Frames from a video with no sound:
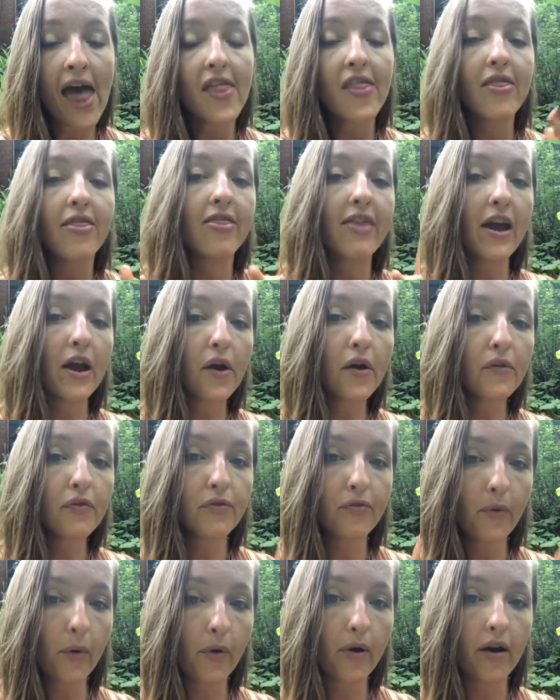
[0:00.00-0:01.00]

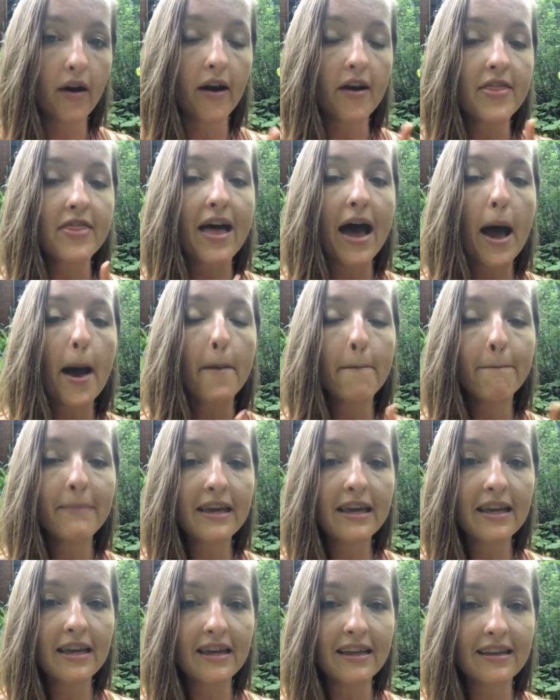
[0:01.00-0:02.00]
Therefore, that
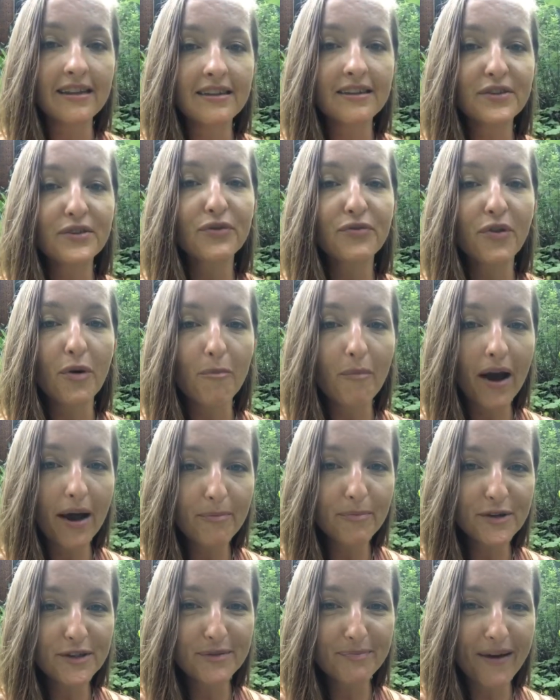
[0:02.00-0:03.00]
means, from my
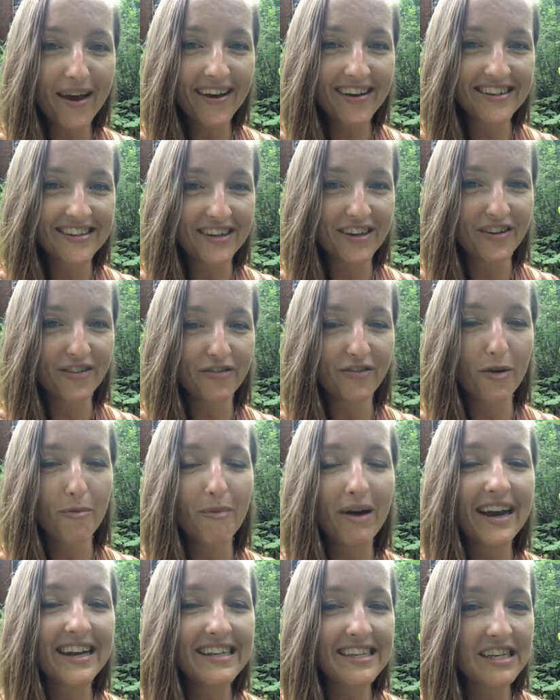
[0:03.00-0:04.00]
perspective, from
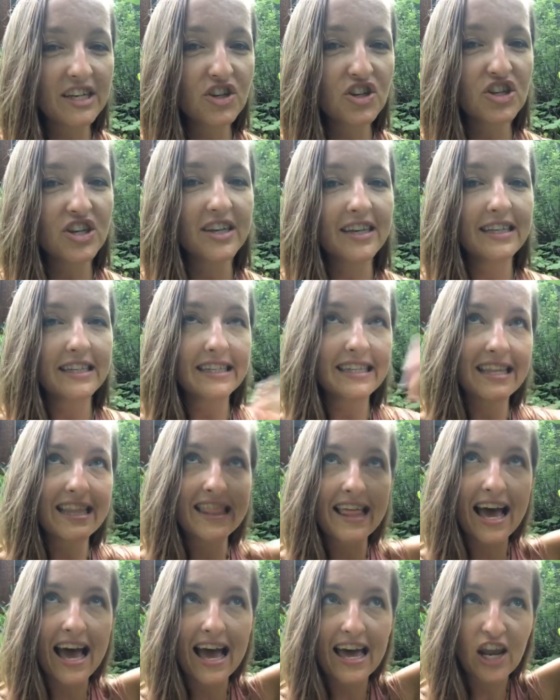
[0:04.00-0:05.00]
my teachings,
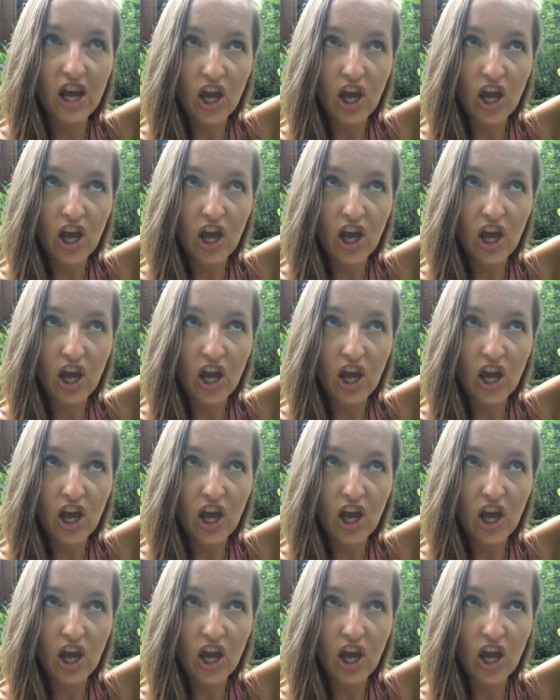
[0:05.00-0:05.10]
that